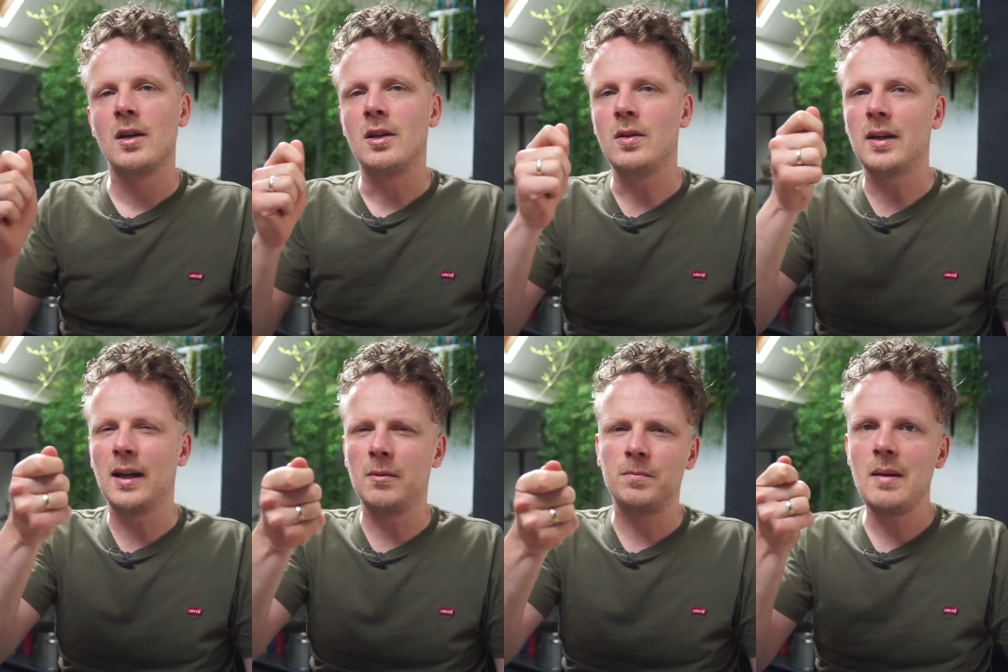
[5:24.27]
you
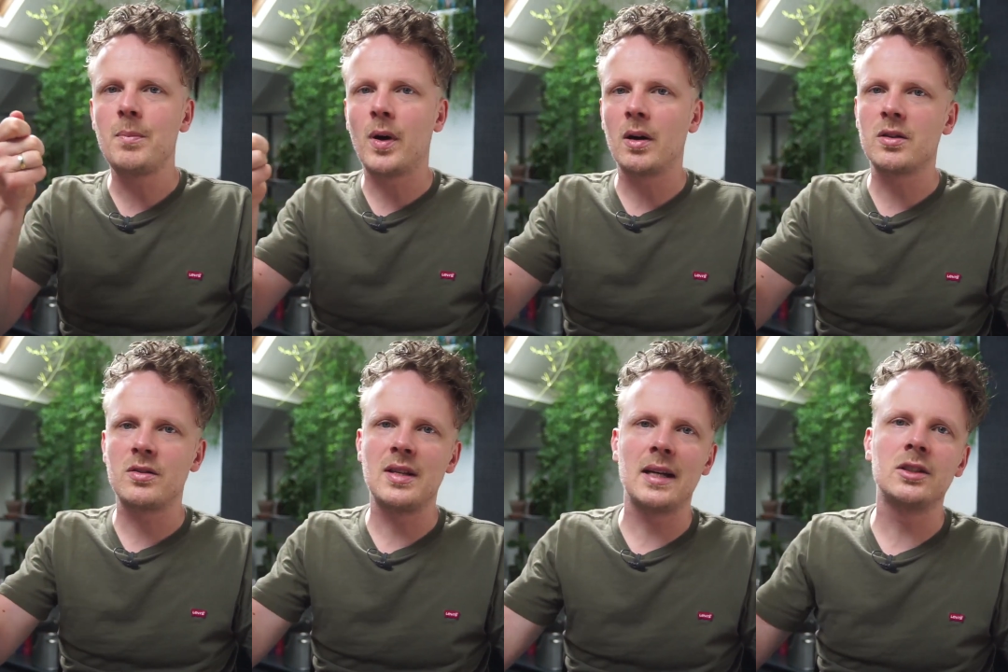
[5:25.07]
can impart
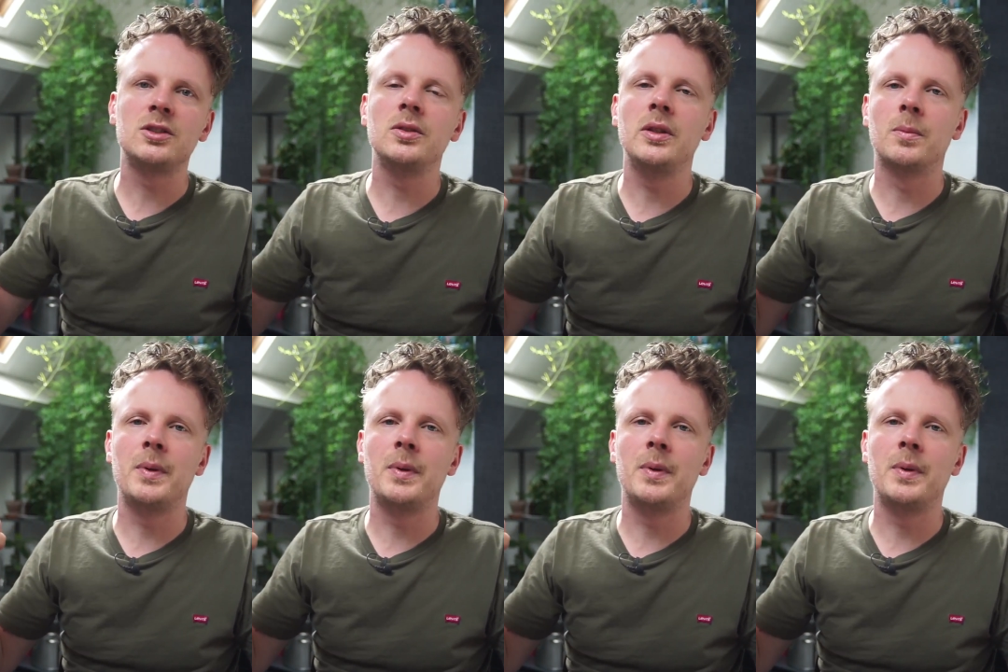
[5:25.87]
tags to your